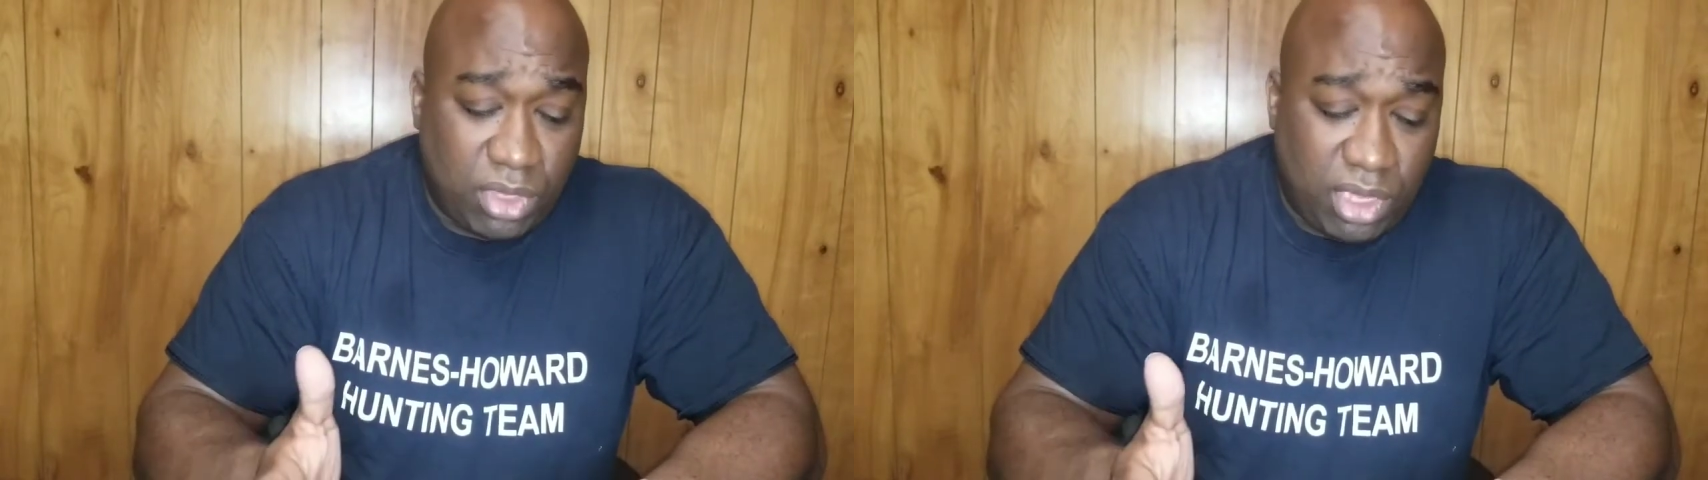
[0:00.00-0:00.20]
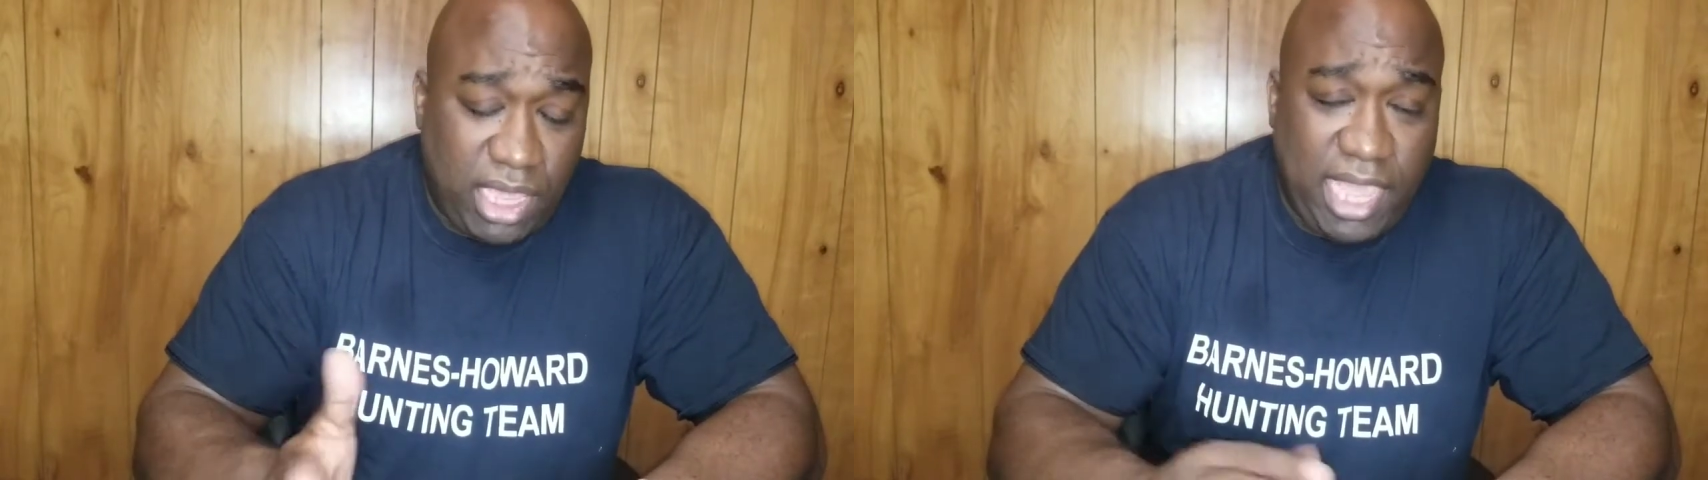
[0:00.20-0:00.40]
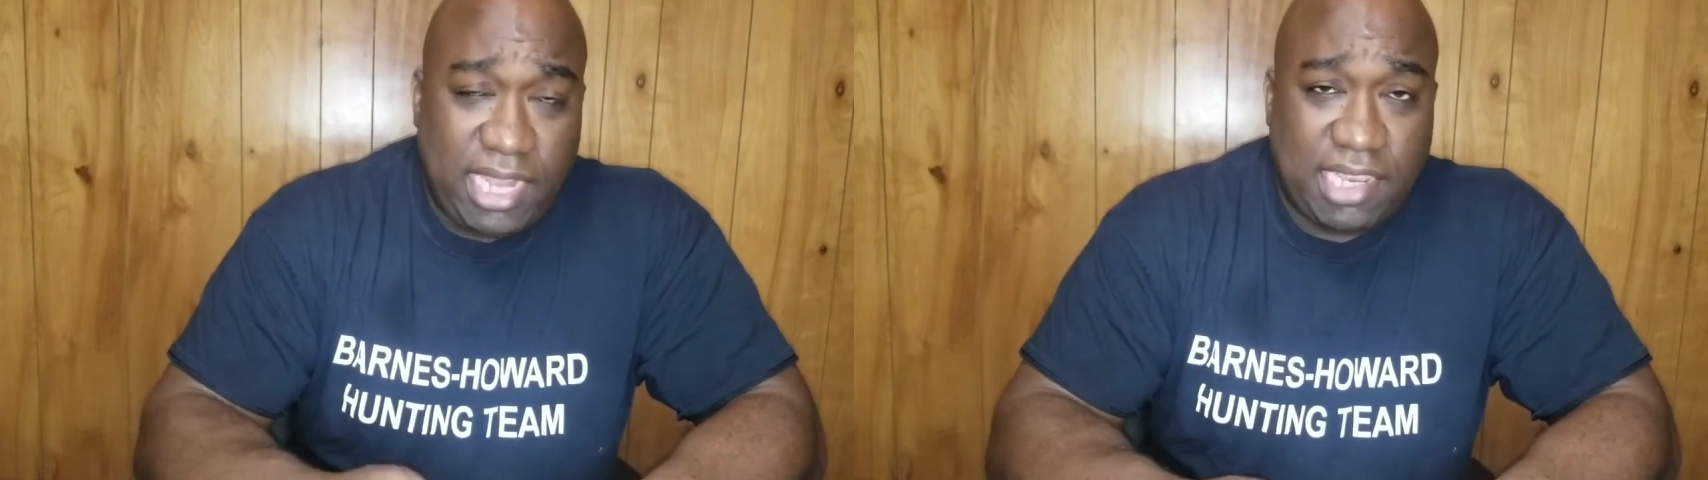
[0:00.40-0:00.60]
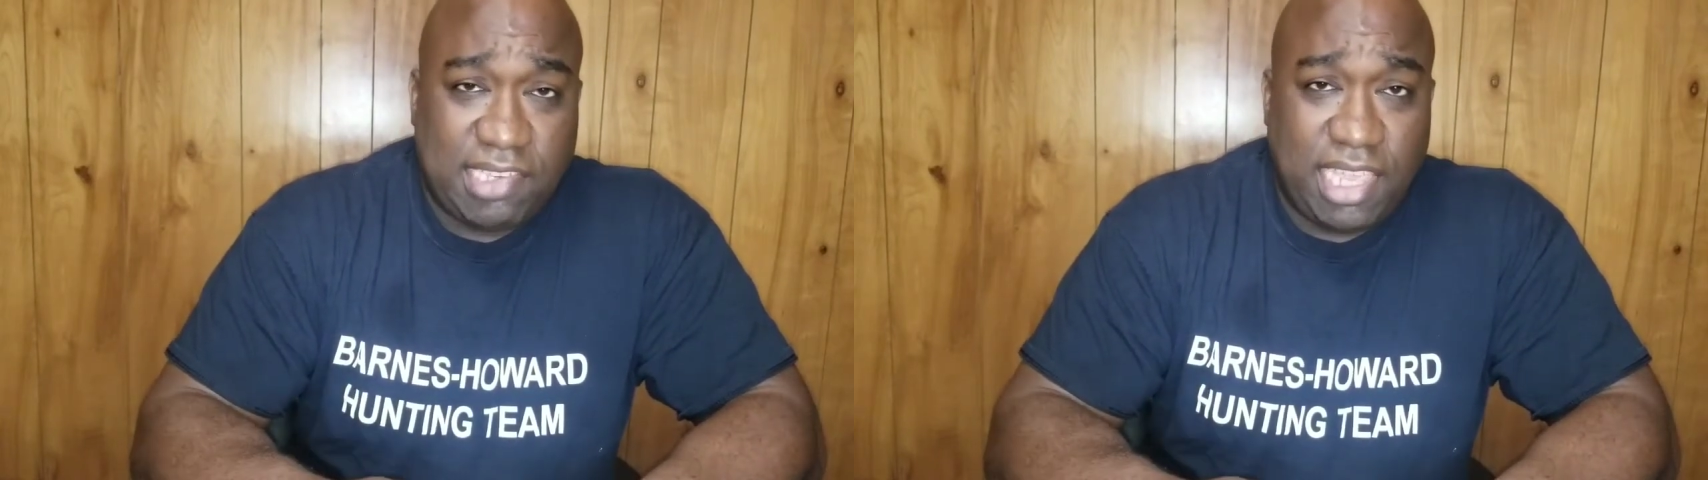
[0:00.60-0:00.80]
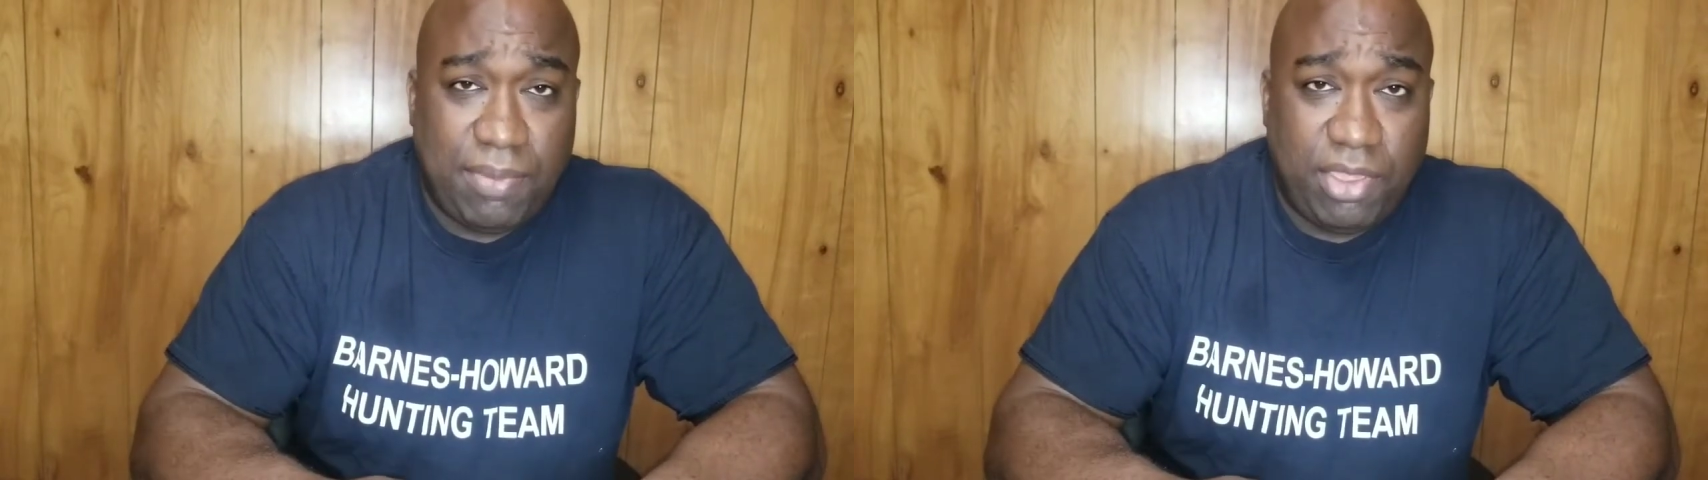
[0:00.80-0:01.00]
I had that
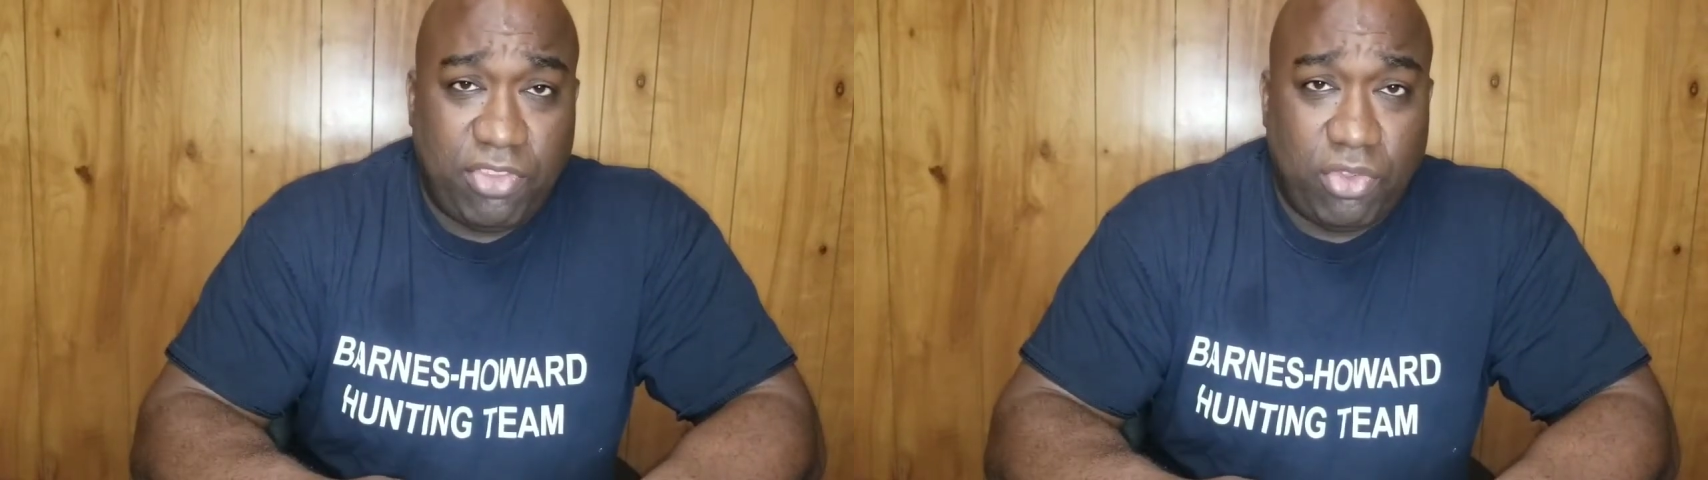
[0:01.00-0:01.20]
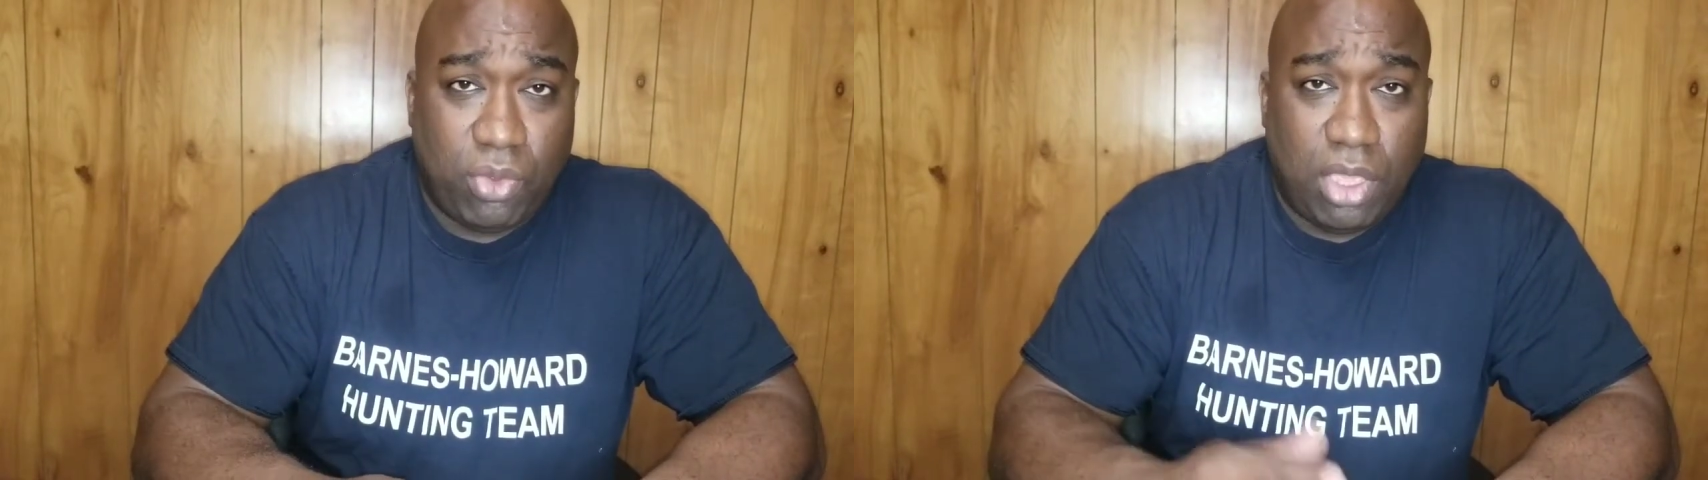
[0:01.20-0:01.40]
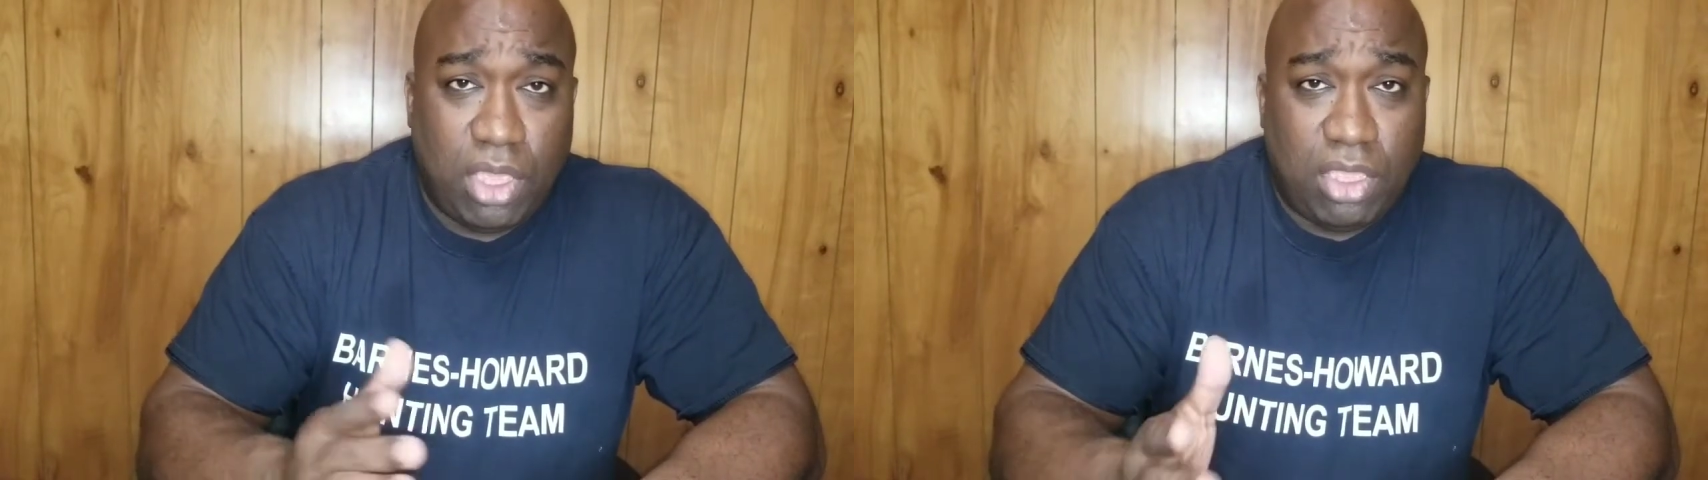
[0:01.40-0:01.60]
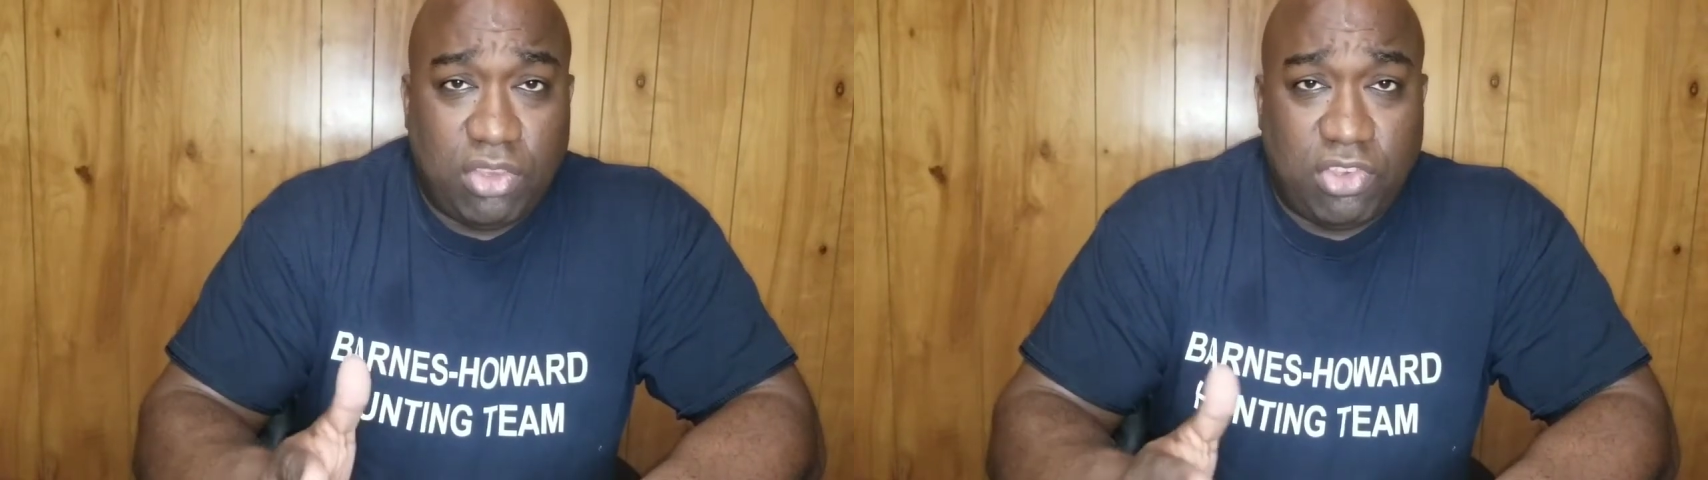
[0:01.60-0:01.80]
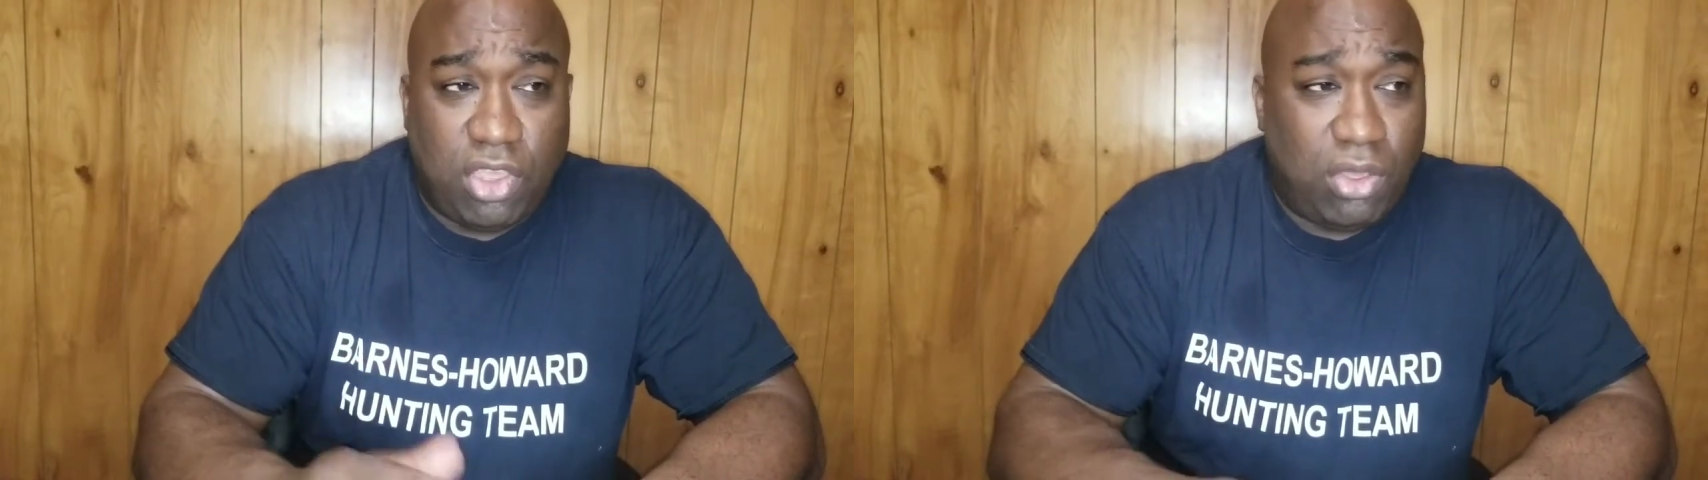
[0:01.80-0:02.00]
same issue.
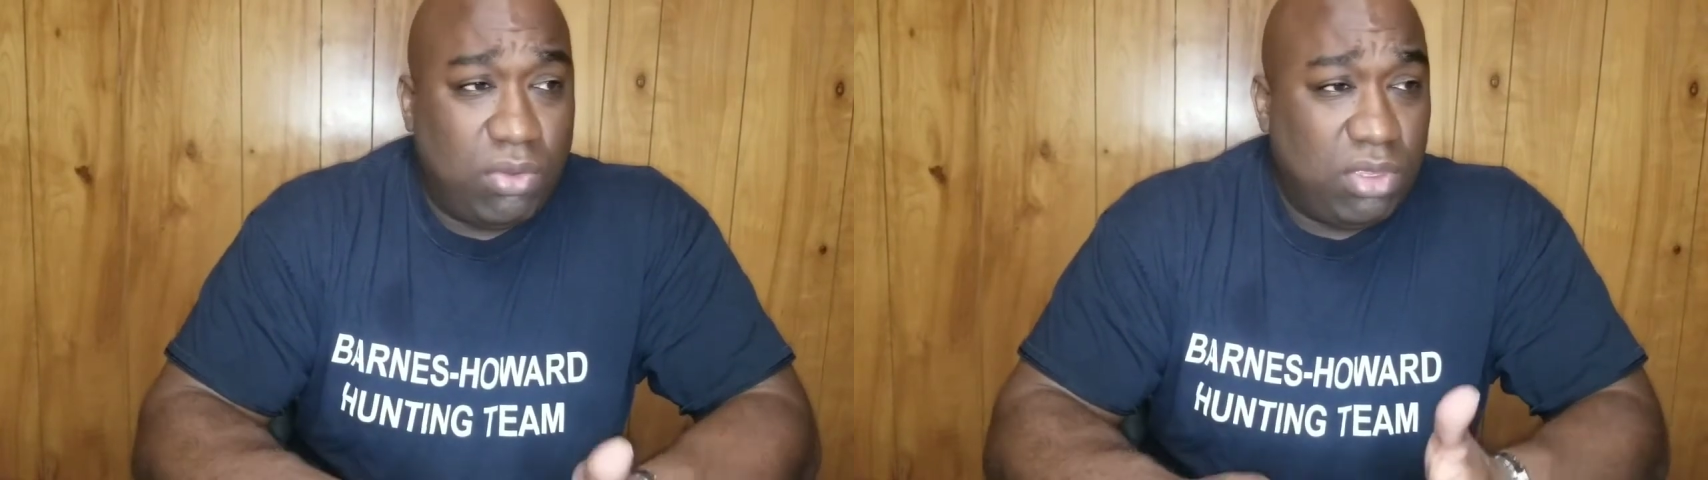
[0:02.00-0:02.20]
So